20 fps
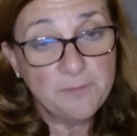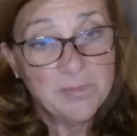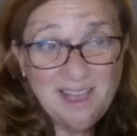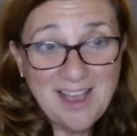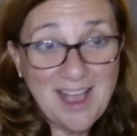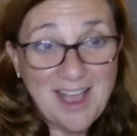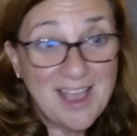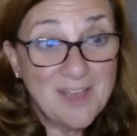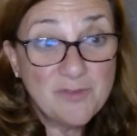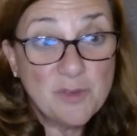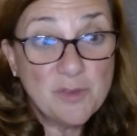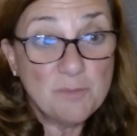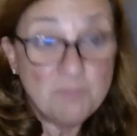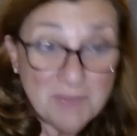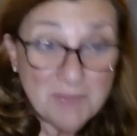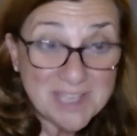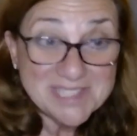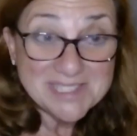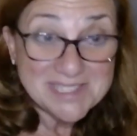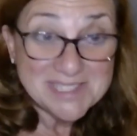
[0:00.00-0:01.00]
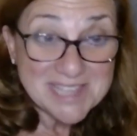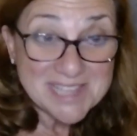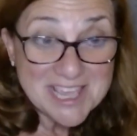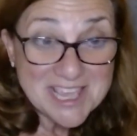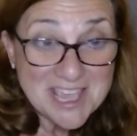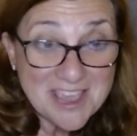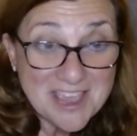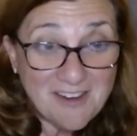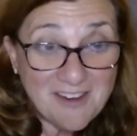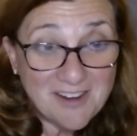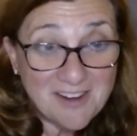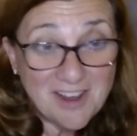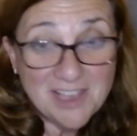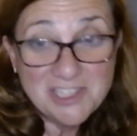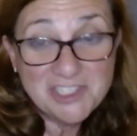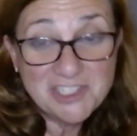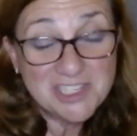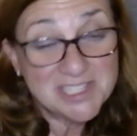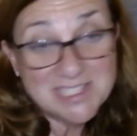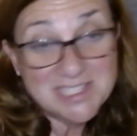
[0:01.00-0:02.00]
I have the best thing here and I
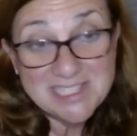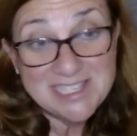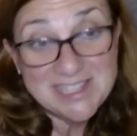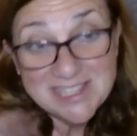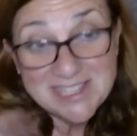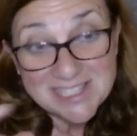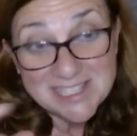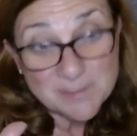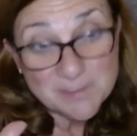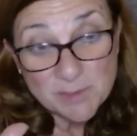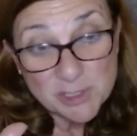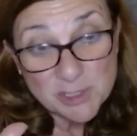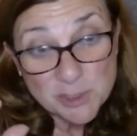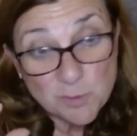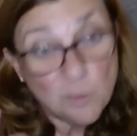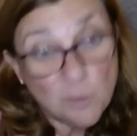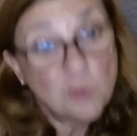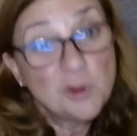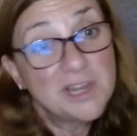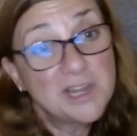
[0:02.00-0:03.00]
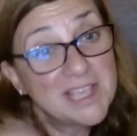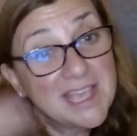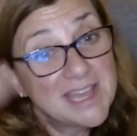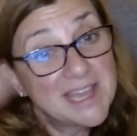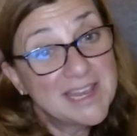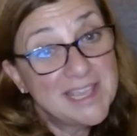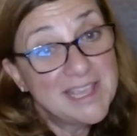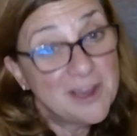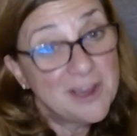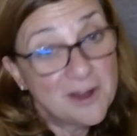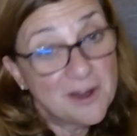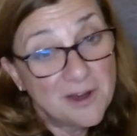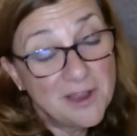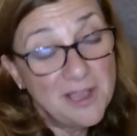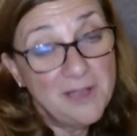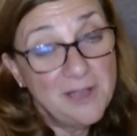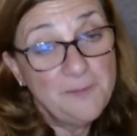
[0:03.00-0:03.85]
just need this much more to get here.